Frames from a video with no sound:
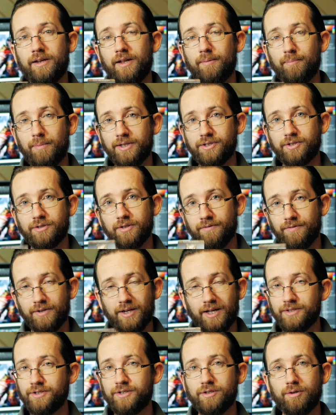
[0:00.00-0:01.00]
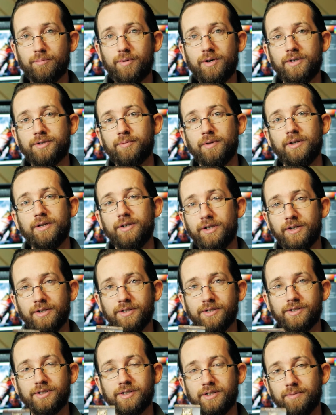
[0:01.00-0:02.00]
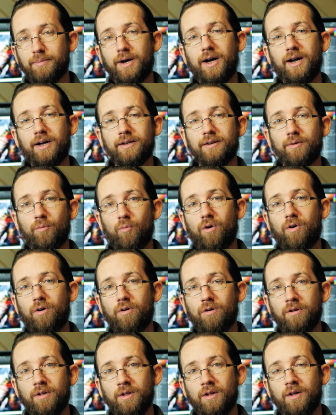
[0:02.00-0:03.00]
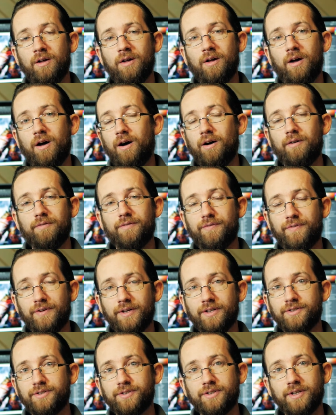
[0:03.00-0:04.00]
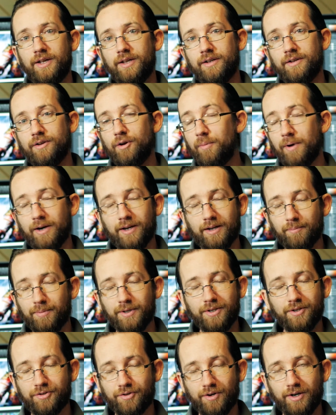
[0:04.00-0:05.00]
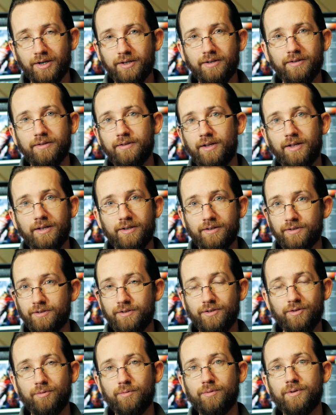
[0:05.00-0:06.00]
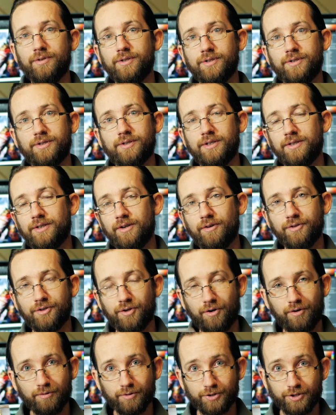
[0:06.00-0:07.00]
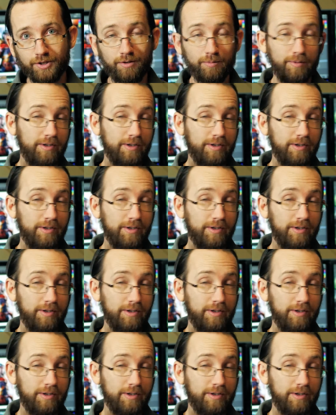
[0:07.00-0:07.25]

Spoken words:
And basically, if you got the Steel Breastplate, you could just sit behind a wall of defense and nobody could penetrate, and you would just sit there and turtle shell.